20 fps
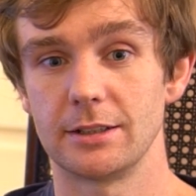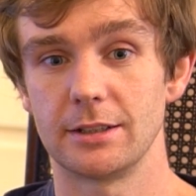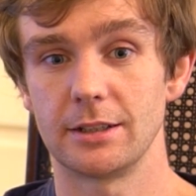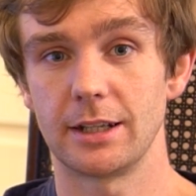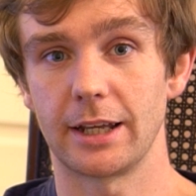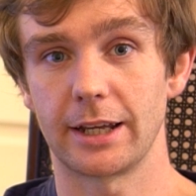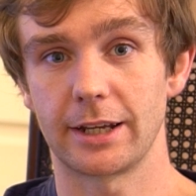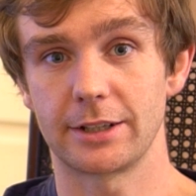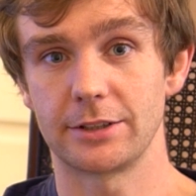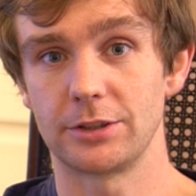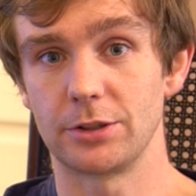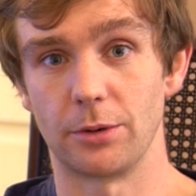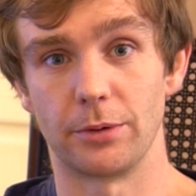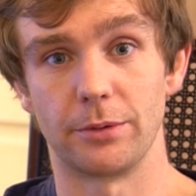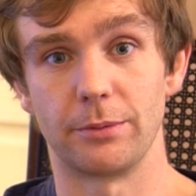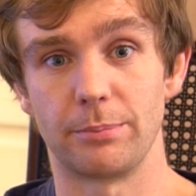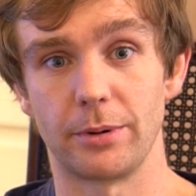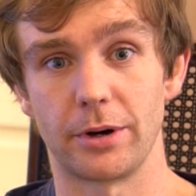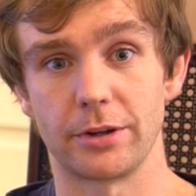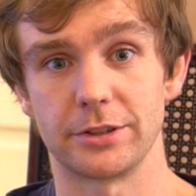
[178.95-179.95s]
like,
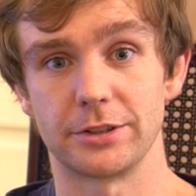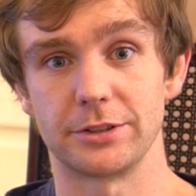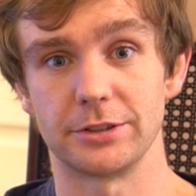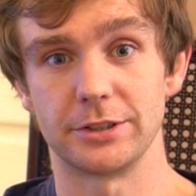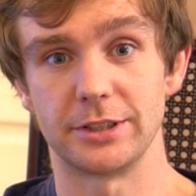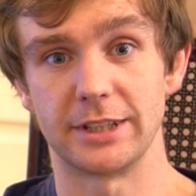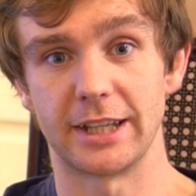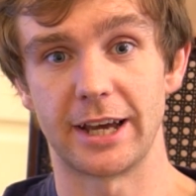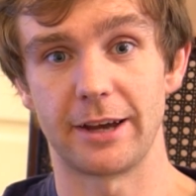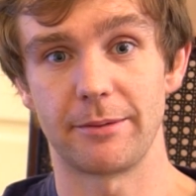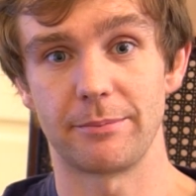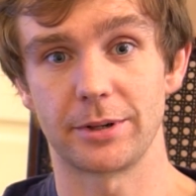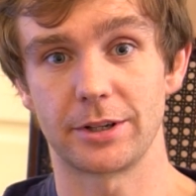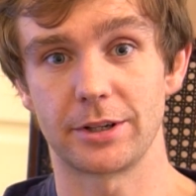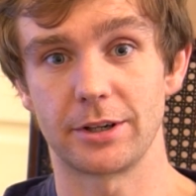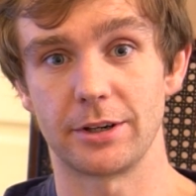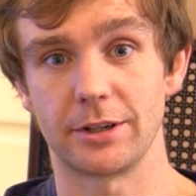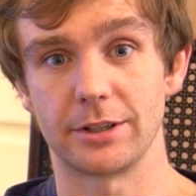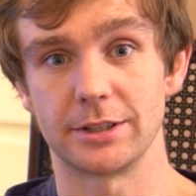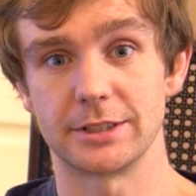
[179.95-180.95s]
don't bother doing that,
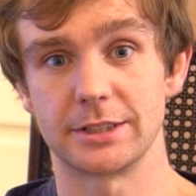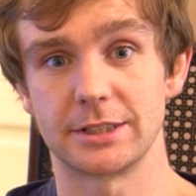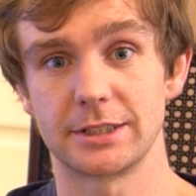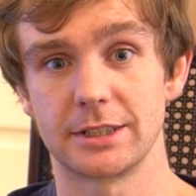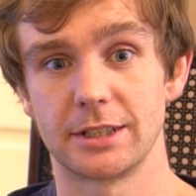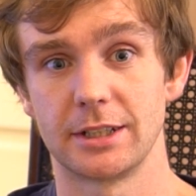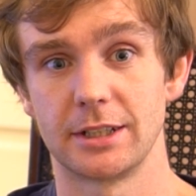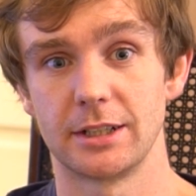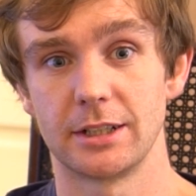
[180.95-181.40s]
because